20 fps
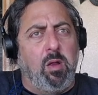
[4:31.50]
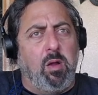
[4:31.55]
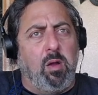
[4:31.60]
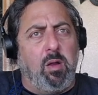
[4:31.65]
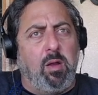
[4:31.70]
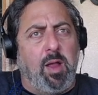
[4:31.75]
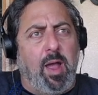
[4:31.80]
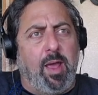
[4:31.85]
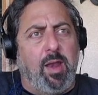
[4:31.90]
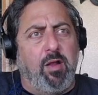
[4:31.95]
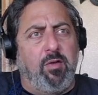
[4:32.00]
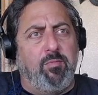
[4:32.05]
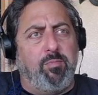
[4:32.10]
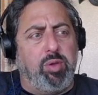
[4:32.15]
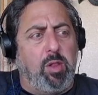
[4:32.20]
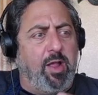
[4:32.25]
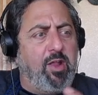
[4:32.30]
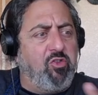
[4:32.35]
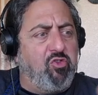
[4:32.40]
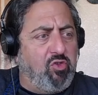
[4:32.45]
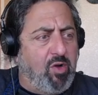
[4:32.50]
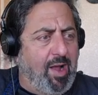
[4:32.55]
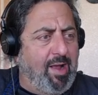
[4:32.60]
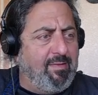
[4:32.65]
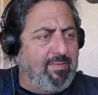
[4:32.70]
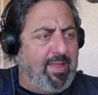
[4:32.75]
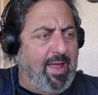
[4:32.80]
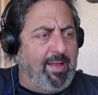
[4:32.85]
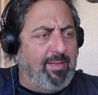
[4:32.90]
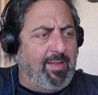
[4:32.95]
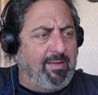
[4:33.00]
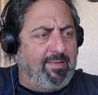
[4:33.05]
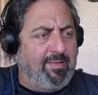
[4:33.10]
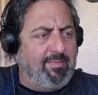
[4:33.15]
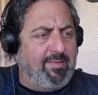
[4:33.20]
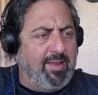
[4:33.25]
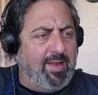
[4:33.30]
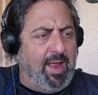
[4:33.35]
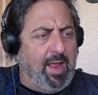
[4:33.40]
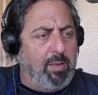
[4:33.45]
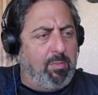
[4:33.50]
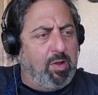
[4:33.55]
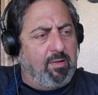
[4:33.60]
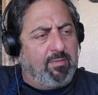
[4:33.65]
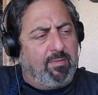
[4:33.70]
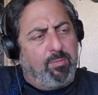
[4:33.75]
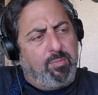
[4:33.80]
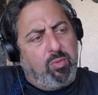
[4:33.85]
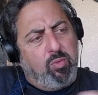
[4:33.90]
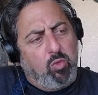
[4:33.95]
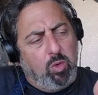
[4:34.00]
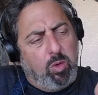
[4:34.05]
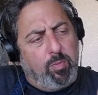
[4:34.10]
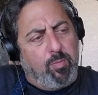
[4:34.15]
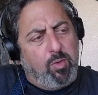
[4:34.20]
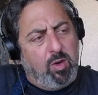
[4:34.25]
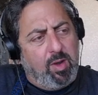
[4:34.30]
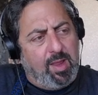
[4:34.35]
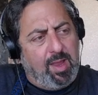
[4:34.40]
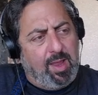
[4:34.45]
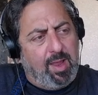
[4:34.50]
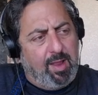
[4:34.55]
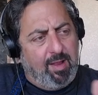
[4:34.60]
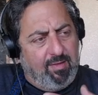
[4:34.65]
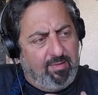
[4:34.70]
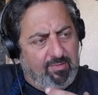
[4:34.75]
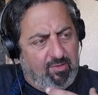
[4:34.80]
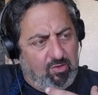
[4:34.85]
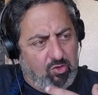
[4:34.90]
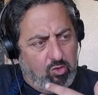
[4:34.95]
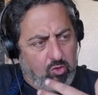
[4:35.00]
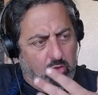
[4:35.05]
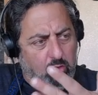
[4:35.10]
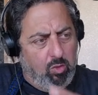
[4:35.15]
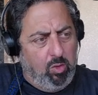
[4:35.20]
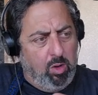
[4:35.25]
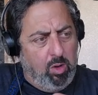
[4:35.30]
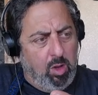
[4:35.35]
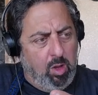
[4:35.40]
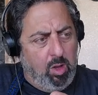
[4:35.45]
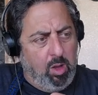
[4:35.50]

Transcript: kind of plagiarize that lesson today, because we're putting it into